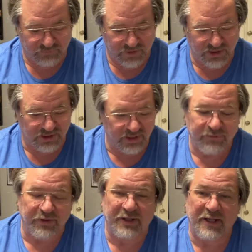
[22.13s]
just
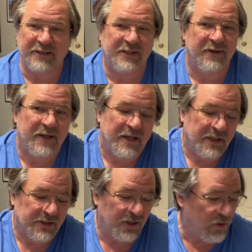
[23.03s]
different things.
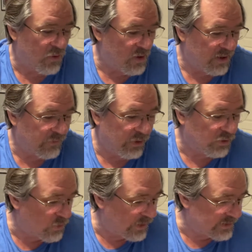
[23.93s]
So, real
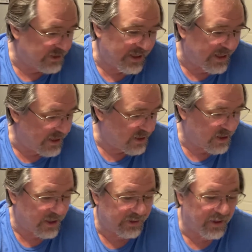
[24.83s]
quick today,
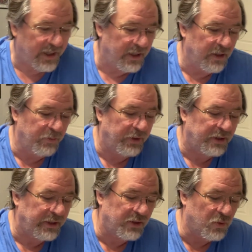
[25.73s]
I got a
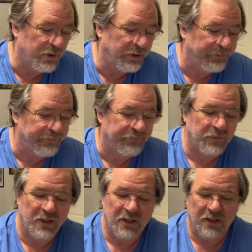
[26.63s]
Bricklink order.
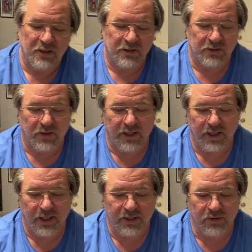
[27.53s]
So I
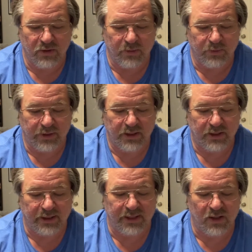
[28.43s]
thought I'd do a
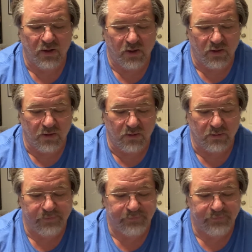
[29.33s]
Bricklink haul